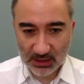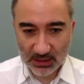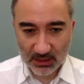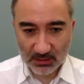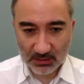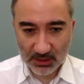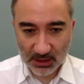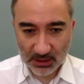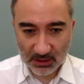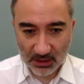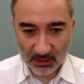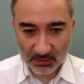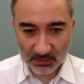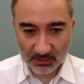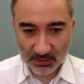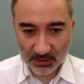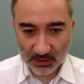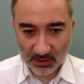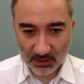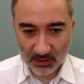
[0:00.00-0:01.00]
I mean,
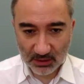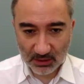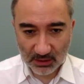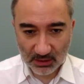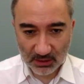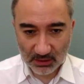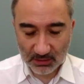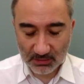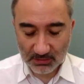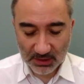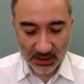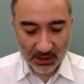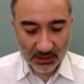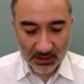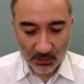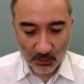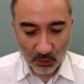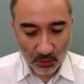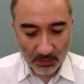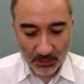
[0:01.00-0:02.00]
because a
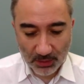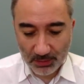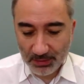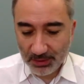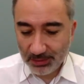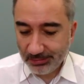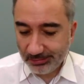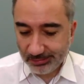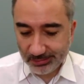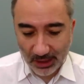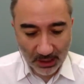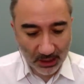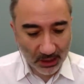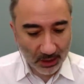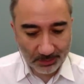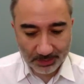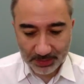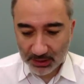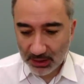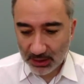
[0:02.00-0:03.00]

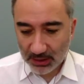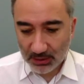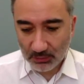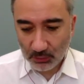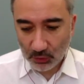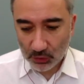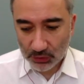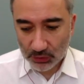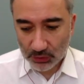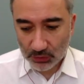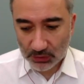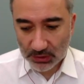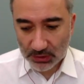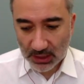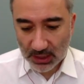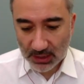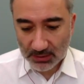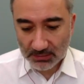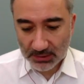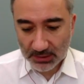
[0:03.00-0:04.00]
couple can divorce 2
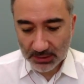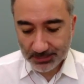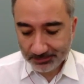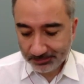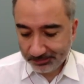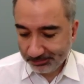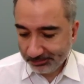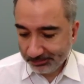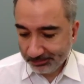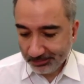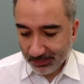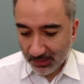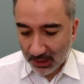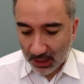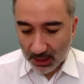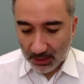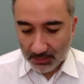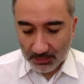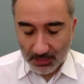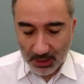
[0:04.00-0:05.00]
times.
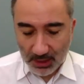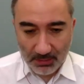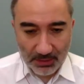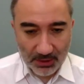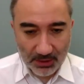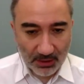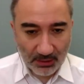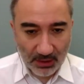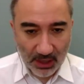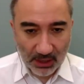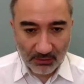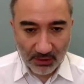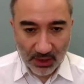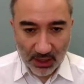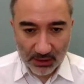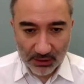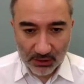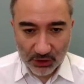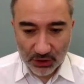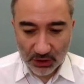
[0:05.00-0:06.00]
Maybe they're angry at
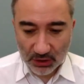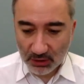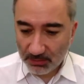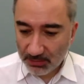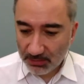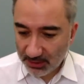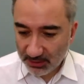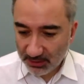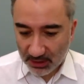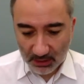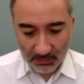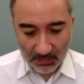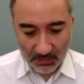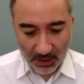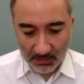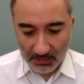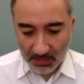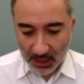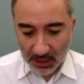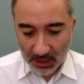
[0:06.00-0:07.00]
each other, but they may
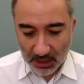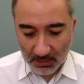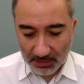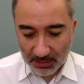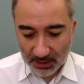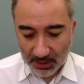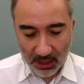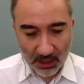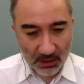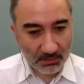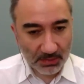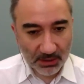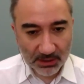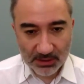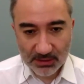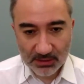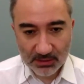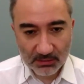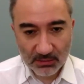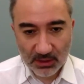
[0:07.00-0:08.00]
make it up again. But
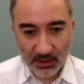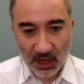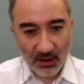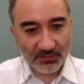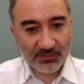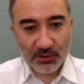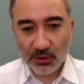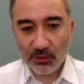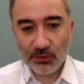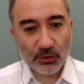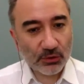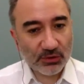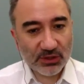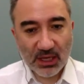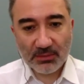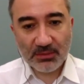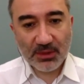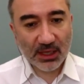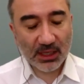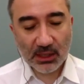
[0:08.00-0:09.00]
after the third time,
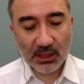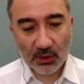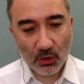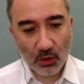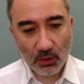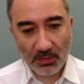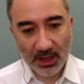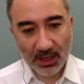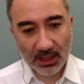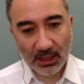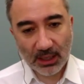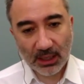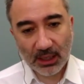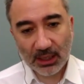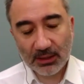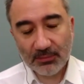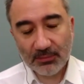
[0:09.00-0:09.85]
they can go back again.